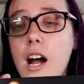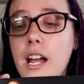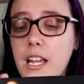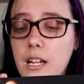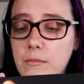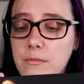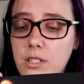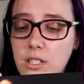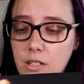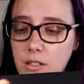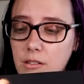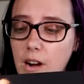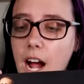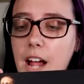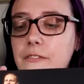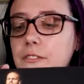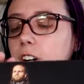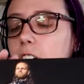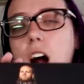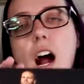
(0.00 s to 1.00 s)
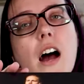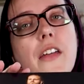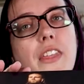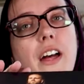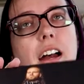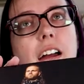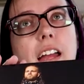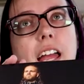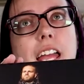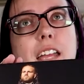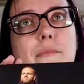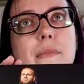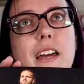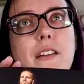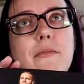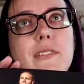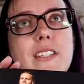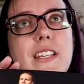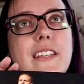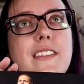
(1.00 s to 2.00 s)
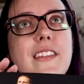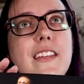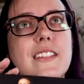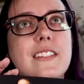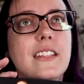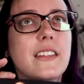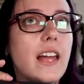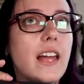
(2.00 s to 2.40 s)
I am too. I forgot that Hangman was in this.